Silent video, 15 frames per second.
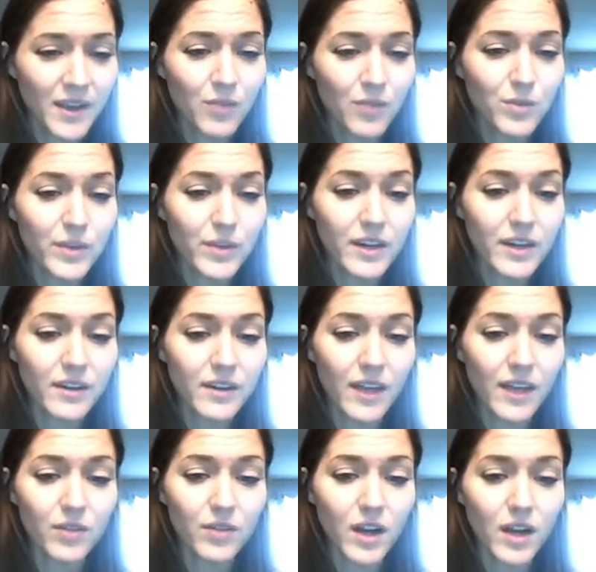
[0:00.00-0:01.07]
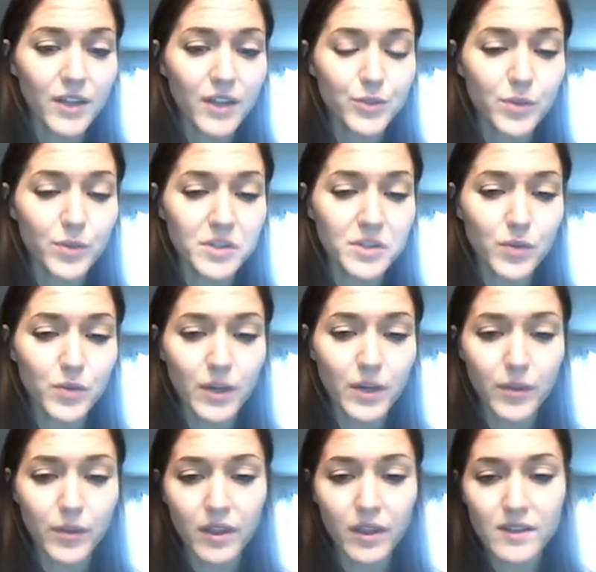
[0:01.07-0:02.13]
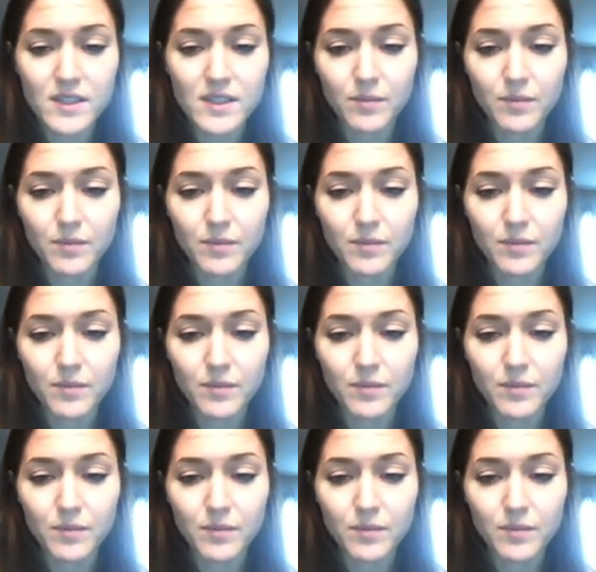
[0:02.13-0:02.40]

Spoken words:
When we didn't have a colored woman to walk with us,